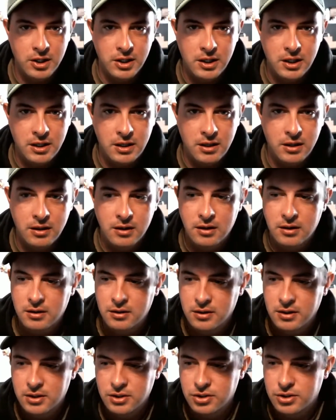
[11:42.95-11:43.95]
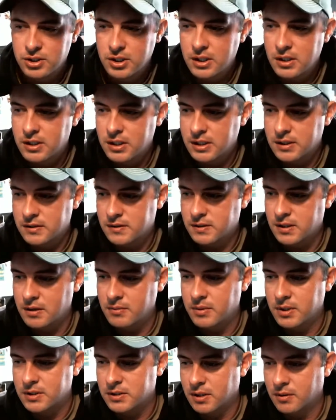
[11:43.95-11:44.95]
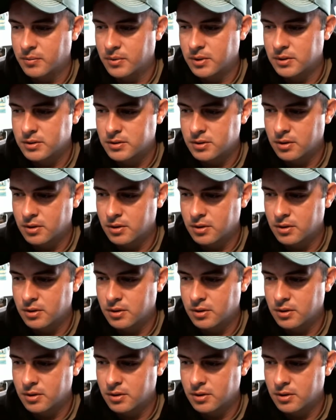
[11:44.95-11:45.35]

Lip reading: to get here because she did send me something.